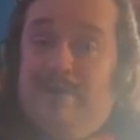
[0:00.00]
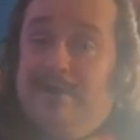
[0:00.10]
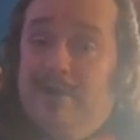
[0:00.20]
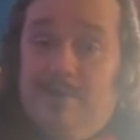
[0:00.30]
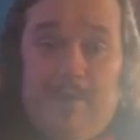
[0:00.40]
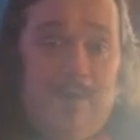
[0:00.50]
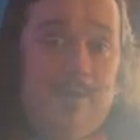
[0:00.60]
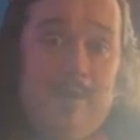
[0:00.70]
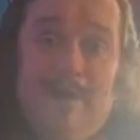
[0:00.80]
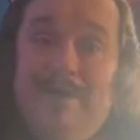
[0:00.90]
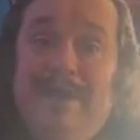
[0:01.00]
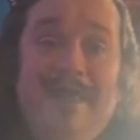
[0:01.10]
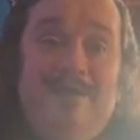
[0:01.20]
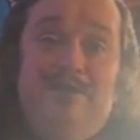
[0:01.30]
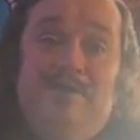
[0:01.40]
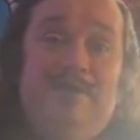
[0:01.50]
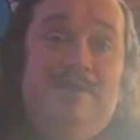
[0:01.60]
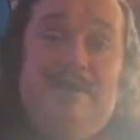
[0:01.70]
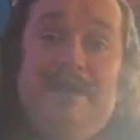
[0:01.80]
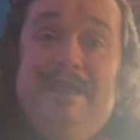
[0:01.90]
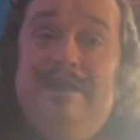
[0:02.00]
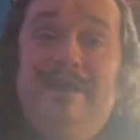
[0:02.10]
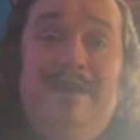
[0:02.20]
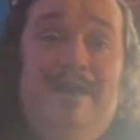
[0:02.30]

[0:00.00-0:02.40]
in Newport, we're on the edge of the sea.